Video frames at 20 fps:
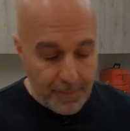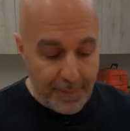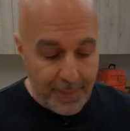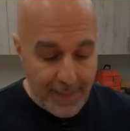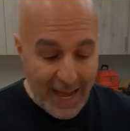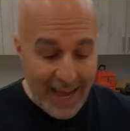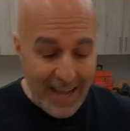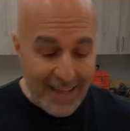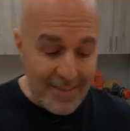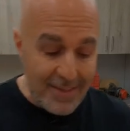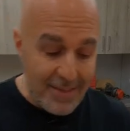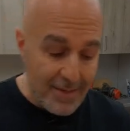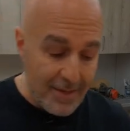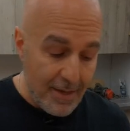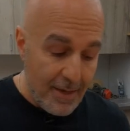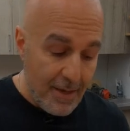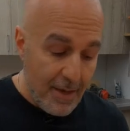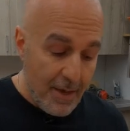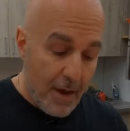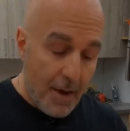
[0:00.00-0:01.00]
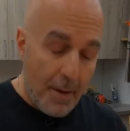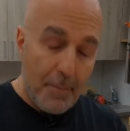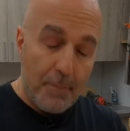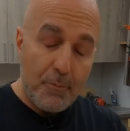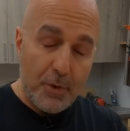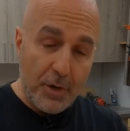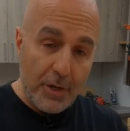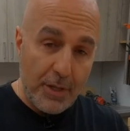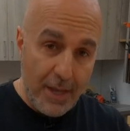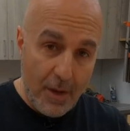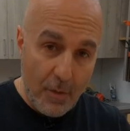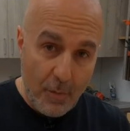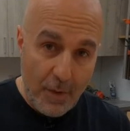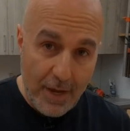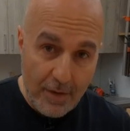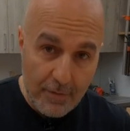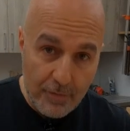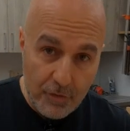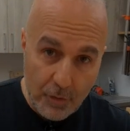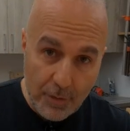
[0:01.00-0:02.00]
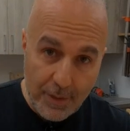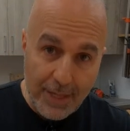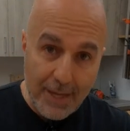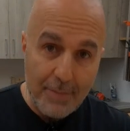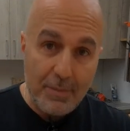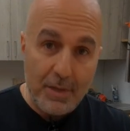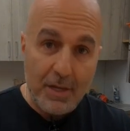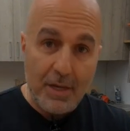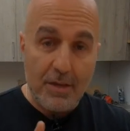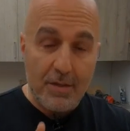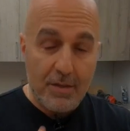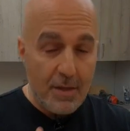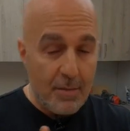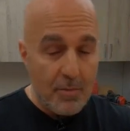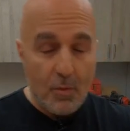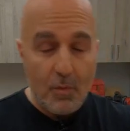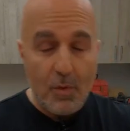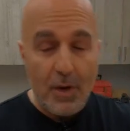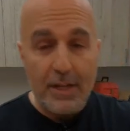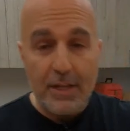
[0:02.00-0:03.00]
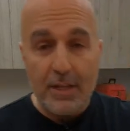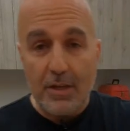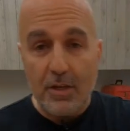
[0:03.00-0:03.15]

That's a brilliant way of doing it because number one,